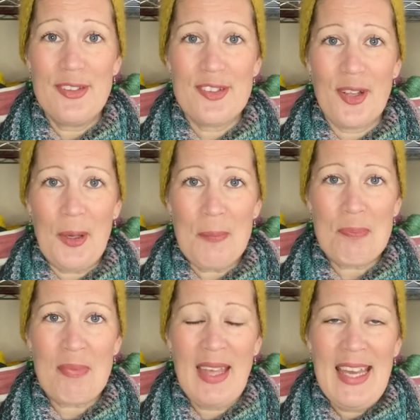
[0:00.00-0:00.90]
So
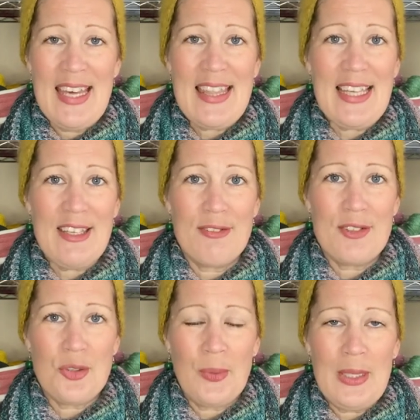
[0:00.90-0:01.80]
Thank you for
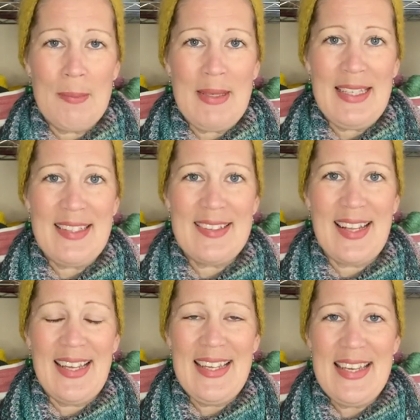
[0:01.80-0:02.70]
joining me
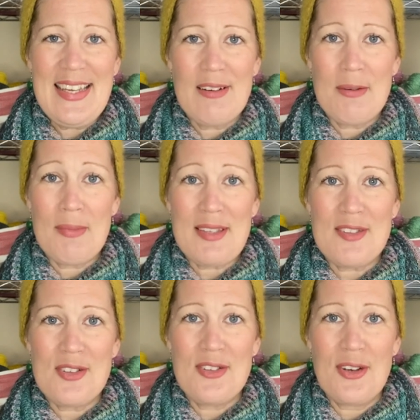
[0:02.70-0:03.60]
today here in my
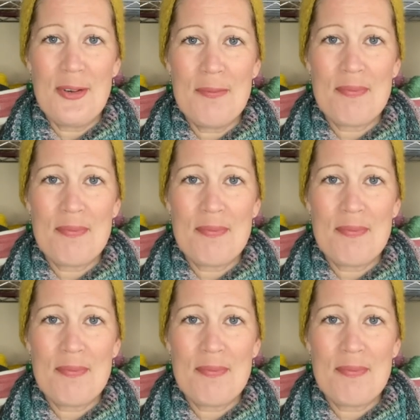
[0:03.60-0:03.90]
studio.